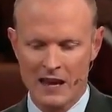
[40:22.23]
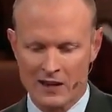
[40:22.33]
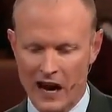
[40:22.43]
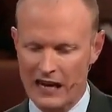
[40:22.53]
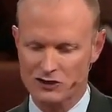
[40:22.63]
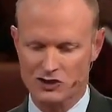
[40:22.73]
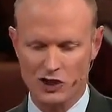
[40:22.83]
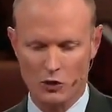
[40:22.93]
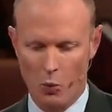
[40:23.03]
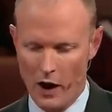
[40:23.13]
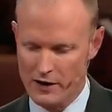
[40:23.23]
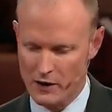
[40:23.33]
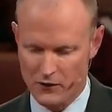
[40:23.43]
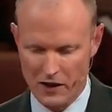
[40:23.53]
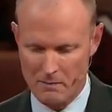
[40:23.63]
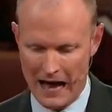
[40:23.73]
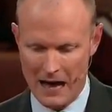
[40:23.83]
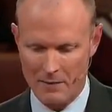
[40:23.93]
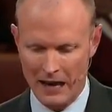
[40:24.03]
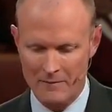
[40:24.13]
God stood wonderfully
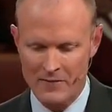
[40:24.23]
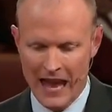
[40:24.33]
by me,